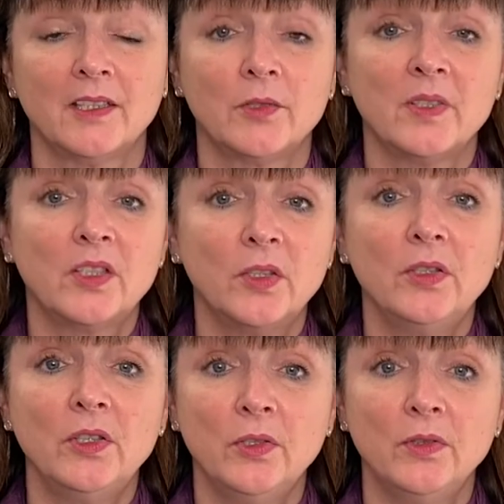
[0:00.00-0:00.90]
So it's
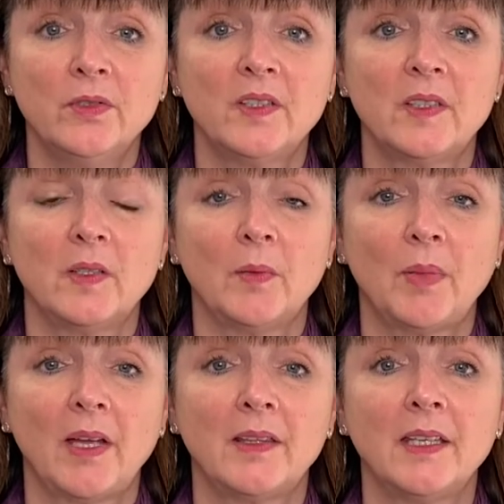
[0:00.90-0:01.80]
good news,
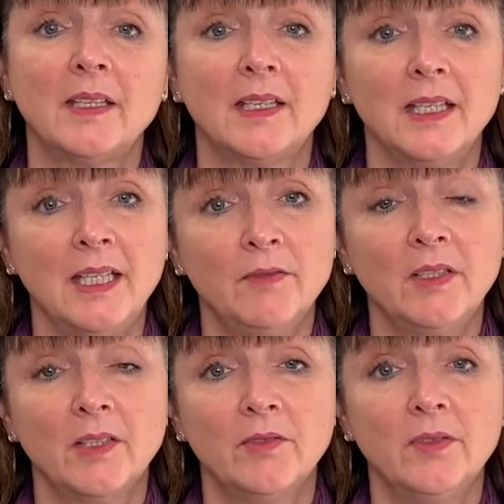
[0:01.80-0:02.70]
but I think
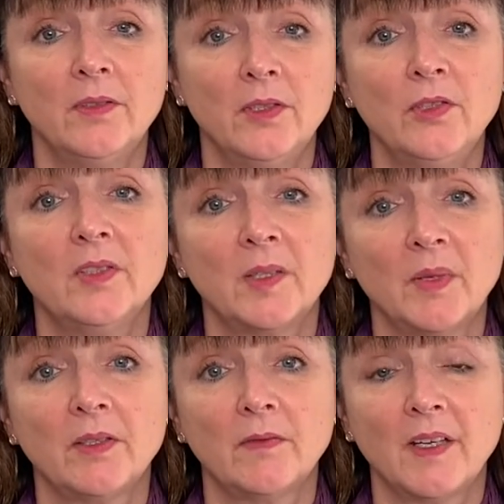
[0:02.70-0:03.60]
even given the news
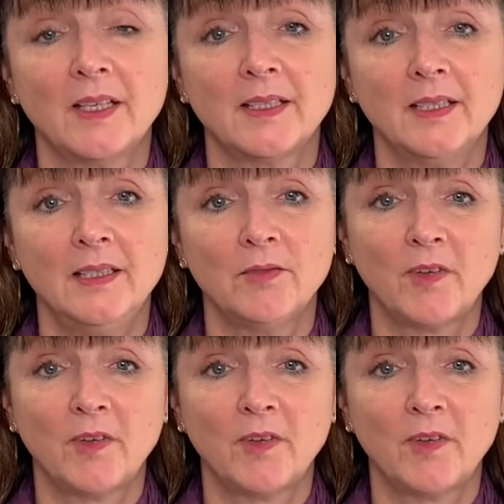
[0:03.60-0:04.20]
about the vaccine,